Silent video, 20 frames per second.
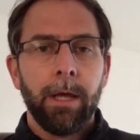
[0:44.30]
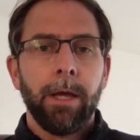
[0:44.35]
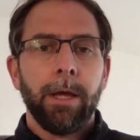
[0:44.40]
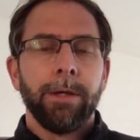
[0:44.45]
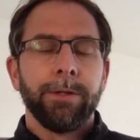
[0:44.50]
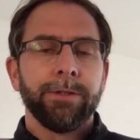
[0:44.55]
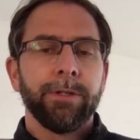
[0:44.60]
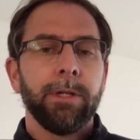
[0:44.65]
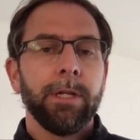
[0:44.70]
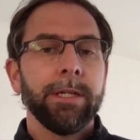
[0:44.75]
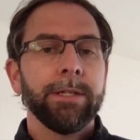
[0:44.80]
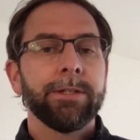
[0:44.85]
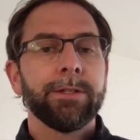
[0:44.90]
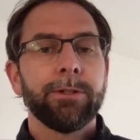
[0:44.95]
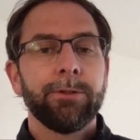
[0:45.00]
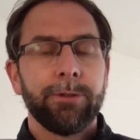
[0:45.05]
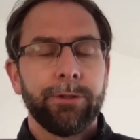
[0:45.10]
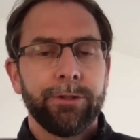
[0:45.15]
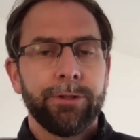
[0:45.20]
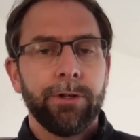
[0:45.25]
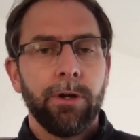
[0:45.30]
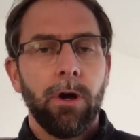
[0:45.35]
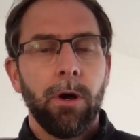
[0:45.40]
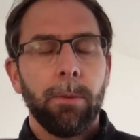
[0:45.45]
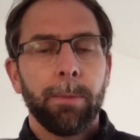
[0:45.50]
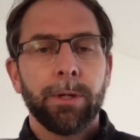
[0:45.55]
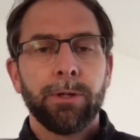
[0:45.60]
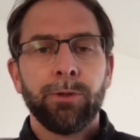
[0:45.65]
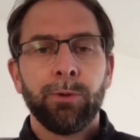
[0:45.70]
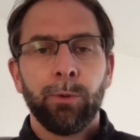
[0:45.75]
So let's start
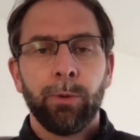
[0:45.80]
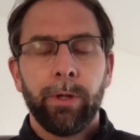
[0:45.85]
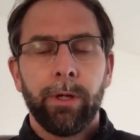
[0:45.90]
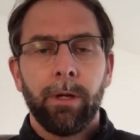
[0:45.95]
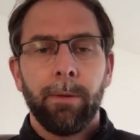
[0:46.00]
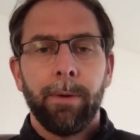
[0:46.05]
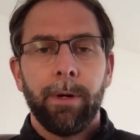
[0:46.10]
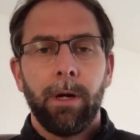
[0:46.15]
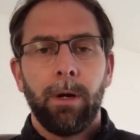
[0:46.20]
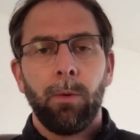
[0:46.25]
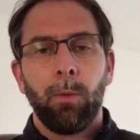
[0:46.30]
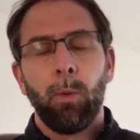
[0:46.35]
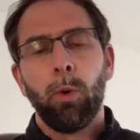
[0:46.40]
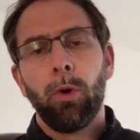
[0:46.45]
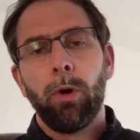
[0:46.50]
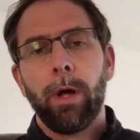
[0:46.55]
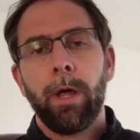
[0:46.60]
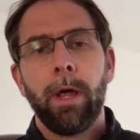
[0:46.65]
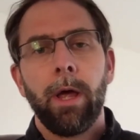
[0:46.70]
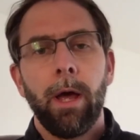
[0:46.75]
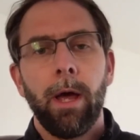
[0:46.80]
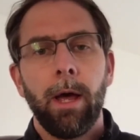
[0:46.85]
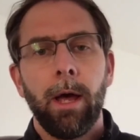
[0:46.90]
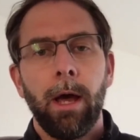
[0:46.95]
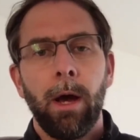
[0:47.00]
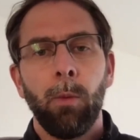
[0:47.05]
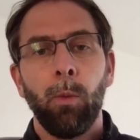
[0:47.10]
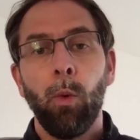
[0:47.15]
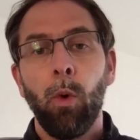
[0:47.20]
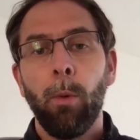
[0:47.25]
by talking about what
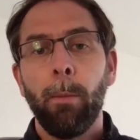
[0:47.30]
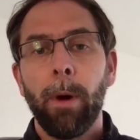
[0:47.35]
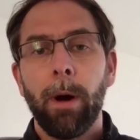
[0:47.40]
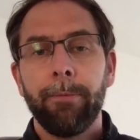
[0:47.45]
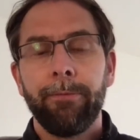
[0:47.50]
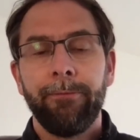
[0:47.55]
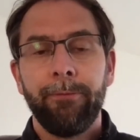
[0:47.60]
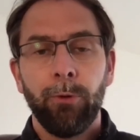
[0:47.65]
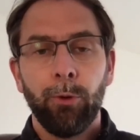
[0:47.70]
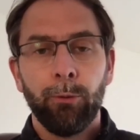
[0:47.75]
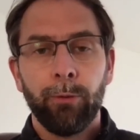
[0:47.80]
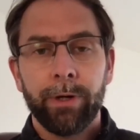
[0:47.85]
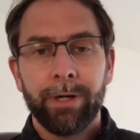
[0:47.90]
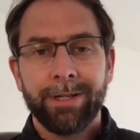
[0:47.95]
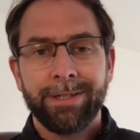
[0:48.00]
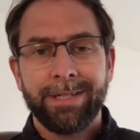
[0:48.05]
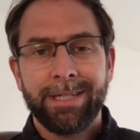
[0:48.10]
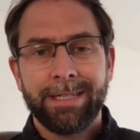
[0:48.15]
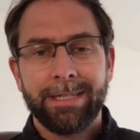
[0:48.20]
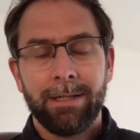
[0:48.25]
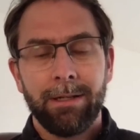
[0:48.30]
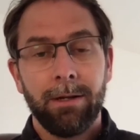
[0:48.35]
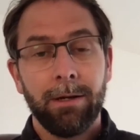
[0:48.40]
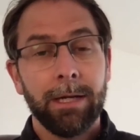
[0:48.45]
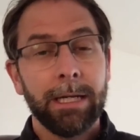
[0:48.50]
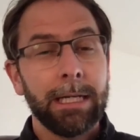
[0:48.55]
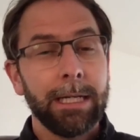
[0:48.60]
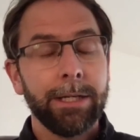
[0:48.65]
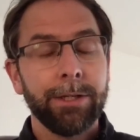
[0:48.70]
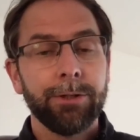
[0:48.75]
a warm-up for runners is
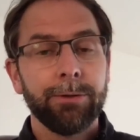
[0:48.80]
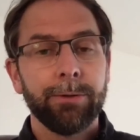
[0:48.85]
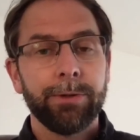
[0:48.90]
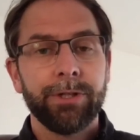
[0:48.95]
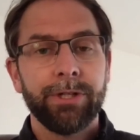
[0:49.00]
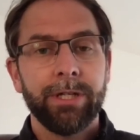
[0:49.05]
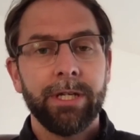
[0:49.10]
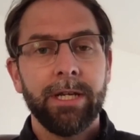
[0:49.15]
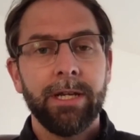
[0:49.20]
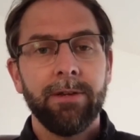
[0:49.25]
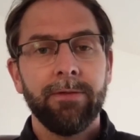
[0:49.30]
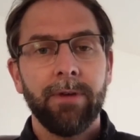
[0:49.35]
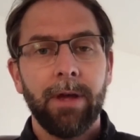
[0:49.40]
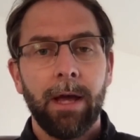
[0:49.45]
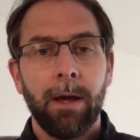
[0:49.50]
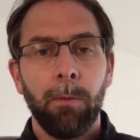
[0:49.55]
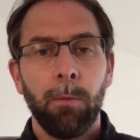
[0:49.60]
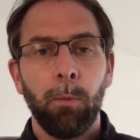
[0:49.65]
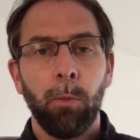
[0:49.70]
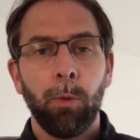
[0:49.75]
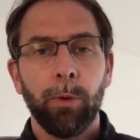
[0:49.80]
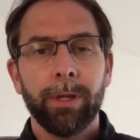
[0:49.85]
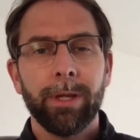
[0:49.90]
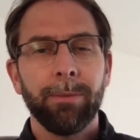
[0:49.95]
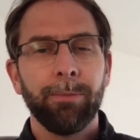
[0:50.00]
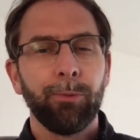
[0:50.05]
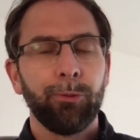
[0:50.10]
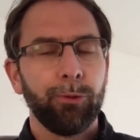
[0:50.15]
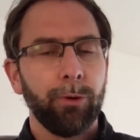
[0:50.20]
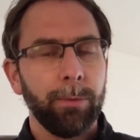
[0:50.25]
likely to achieve and what
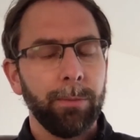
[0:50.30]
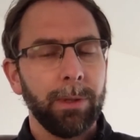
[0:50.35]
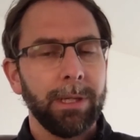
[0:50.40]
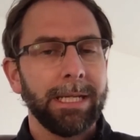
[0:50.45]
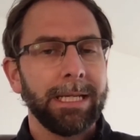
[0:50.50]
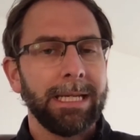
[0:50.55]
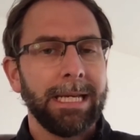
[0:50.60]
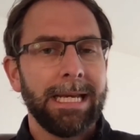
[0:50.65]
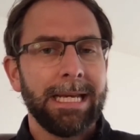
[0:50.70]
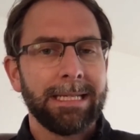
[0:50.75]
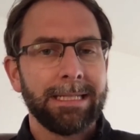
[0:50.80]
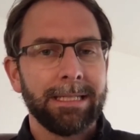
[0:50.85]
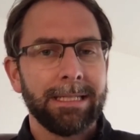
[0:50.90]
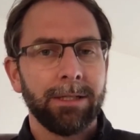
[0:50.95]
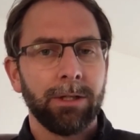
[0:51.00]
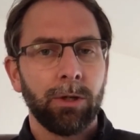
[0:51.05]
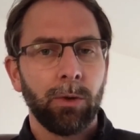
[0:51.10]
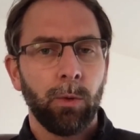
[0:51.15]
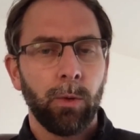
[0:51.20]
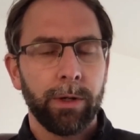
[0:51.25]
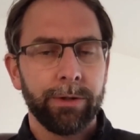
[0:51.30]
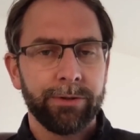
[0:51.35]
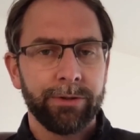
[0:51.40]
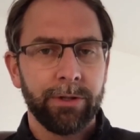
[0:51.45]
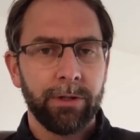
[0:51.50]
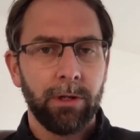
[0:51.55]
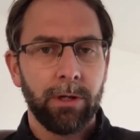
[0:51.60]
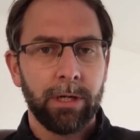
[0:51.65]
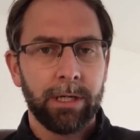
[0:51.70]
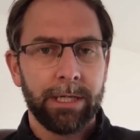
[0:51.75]
it probably isn't quite
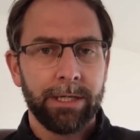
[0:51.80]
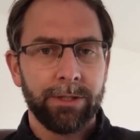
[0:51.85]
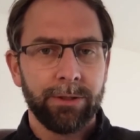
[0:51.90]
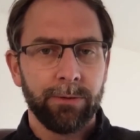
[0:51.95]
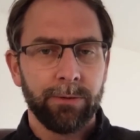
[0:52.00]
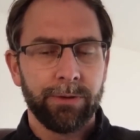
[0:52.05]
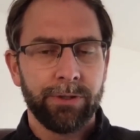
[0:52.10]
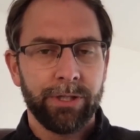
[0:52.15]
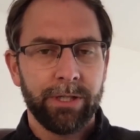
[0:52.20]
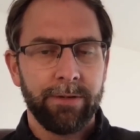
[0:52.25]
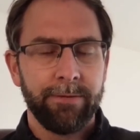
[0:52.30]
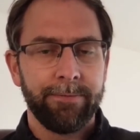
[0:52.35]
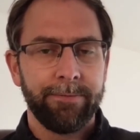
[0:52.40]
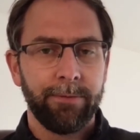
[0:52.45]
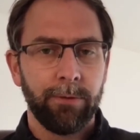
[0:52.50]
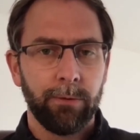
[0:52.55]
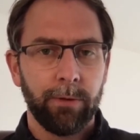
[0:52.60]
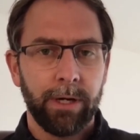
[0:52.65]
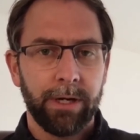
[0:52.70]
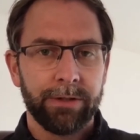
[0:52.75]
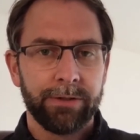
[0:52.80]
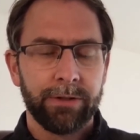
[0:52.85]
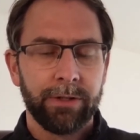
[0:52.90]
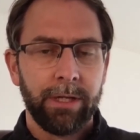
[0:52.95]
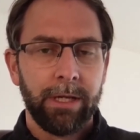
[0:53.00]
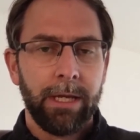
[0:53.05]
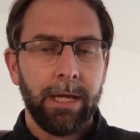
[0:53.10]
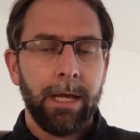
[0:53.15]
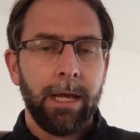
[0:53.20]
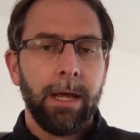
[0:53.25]
so likely to achieve for us.
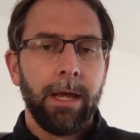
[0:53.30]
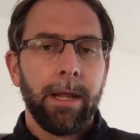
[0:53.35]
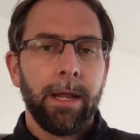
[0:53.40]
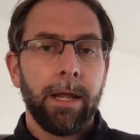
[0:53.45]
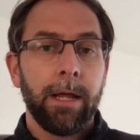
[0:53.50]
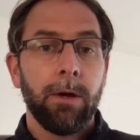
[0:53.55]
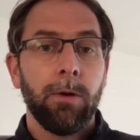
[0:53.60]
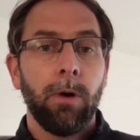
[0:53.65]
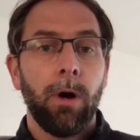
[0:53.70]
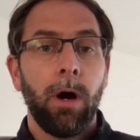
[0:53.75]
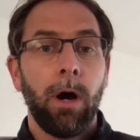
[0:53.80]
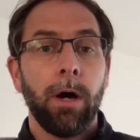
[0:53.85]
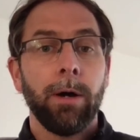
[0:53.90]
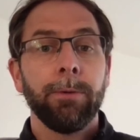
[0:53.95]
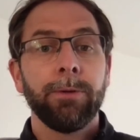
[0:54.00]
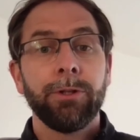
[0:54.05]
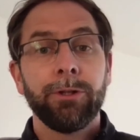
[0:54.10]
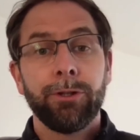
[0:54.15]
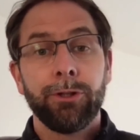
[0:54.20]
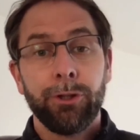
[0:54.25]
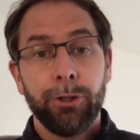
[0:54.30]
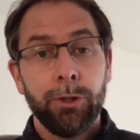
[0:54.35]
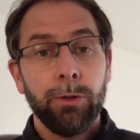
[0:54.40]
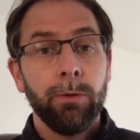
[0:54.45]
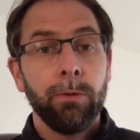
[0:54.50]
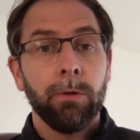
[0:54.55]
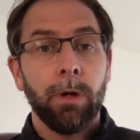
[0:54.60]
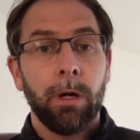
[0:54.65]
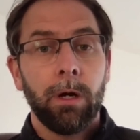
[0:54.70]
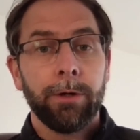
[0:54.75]
Now, I
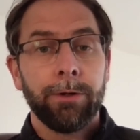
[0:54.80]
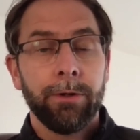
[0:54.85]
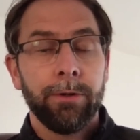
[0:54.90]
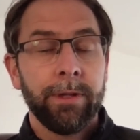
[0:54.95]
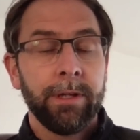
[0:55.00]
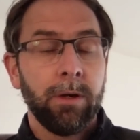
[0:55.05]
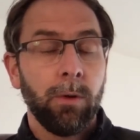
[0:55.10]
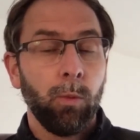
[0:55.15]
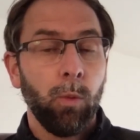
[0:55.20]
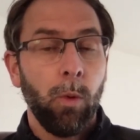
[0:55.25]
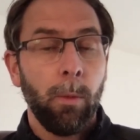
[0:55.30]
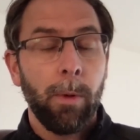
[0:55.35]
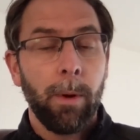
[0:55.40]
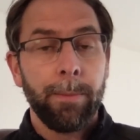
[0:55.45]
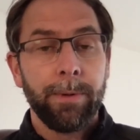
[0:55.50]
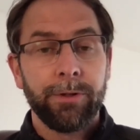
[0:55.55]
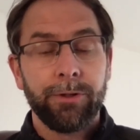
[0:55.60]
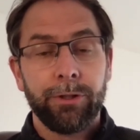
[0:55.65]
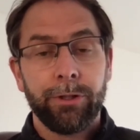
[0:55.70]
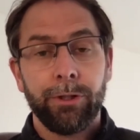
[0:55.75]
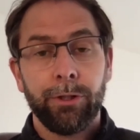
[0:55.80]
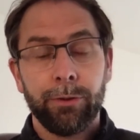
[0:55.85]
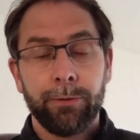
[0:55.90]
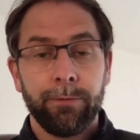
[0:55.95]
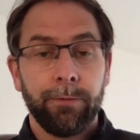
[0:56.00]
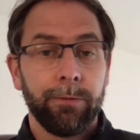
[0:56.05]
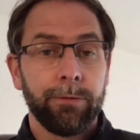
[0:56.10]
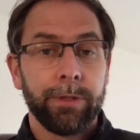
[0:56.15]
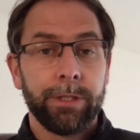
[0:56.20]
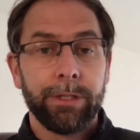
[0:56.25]
do think a warm-up is a
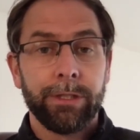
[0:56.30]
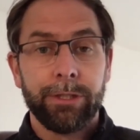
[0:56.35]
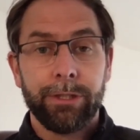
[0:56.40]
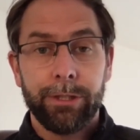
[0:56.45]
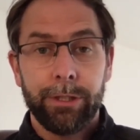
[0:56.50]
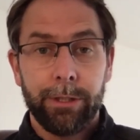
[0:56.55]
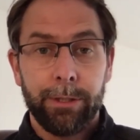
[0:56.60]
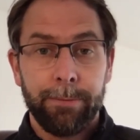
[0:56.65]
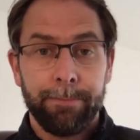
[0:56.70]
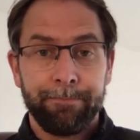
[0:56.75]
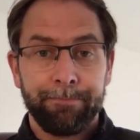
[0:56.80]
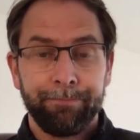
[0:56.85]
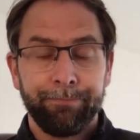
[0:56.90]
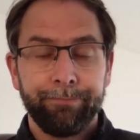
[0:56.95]
useful thing to do.